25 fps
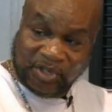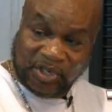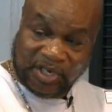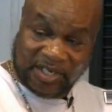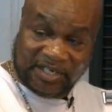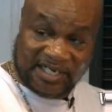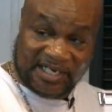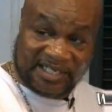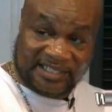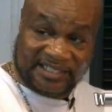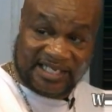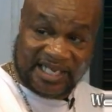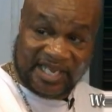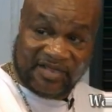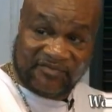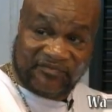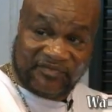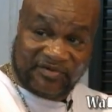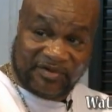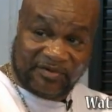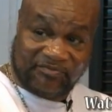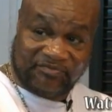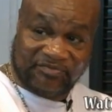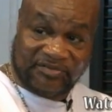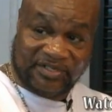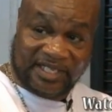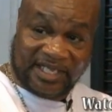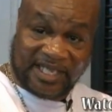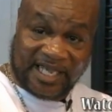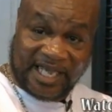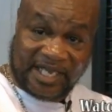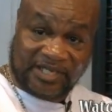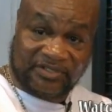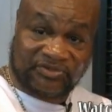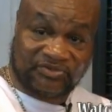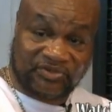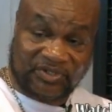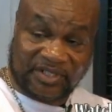And they gave him the
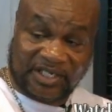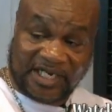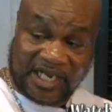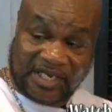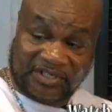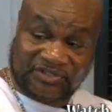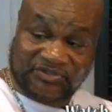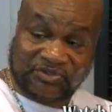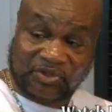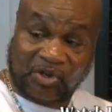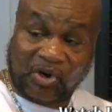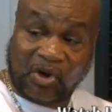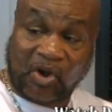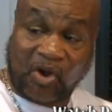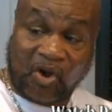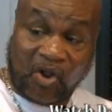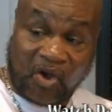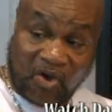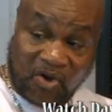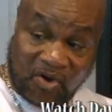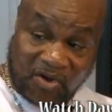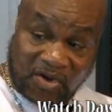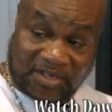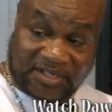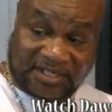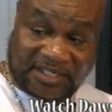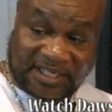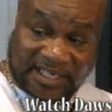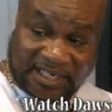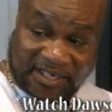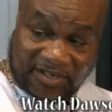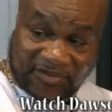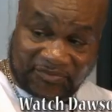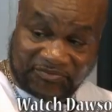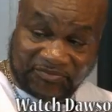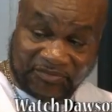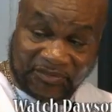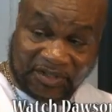extra, extra long
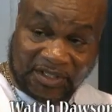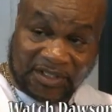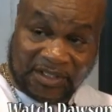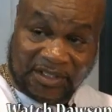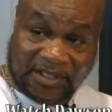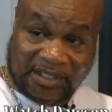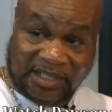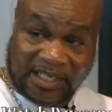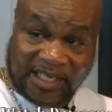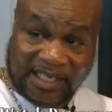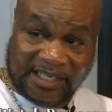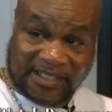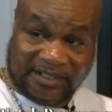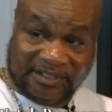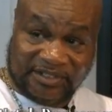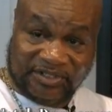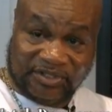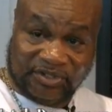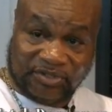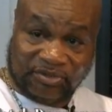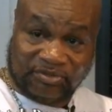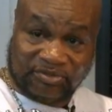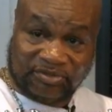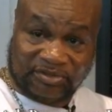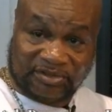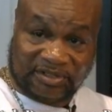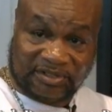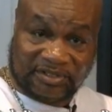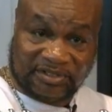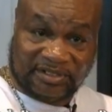count and, you know,